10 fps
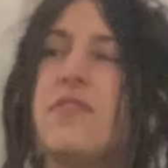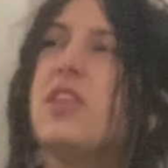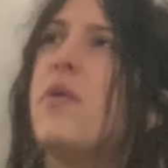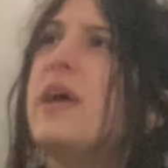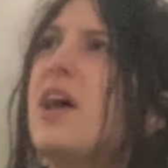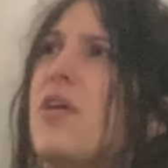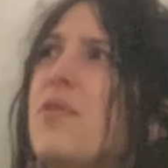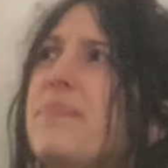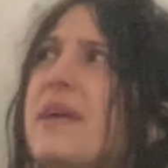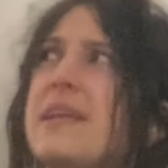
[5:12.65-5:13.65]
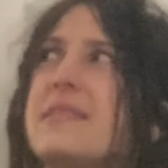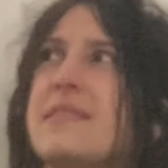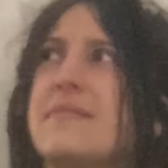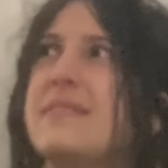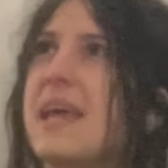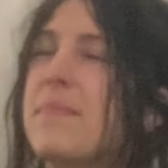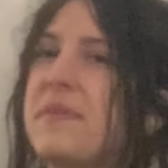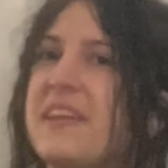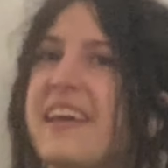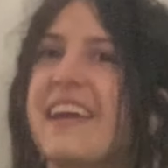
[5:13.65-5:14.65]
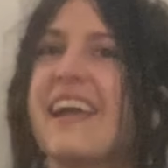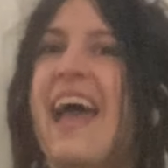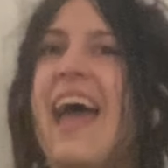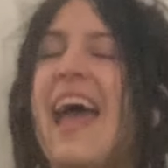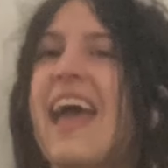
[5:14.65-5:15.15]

even though I know it's dampening